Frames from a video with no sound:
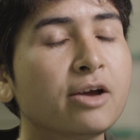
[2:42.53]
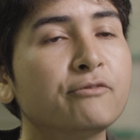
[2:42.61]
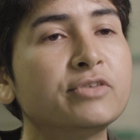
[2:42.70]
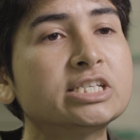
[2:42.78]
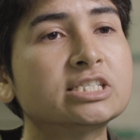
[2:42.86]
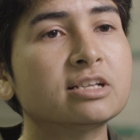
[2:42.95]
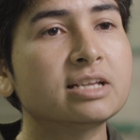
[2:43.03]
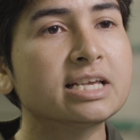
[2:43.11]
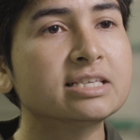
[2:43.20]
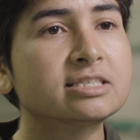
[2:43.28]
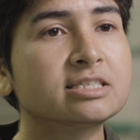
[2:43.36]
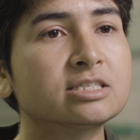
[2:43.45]
which
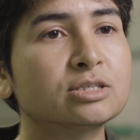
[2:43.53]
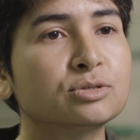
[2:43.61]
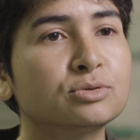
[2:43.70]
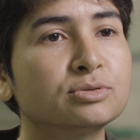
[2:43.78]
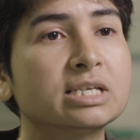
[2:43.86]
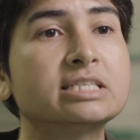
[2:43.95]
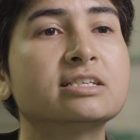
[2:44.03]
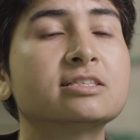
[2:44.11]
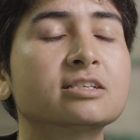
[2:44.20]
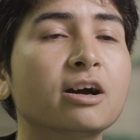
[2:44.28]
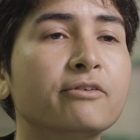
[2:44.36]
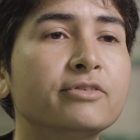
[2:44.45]
leads to the
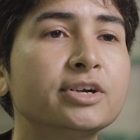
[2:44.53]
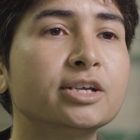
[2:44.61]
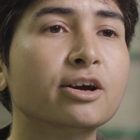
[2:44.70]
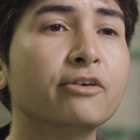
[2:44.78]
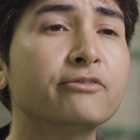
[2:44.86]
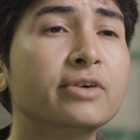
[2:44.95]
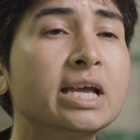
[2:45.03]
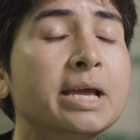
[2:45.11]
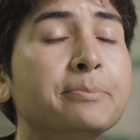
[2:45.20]
discovery of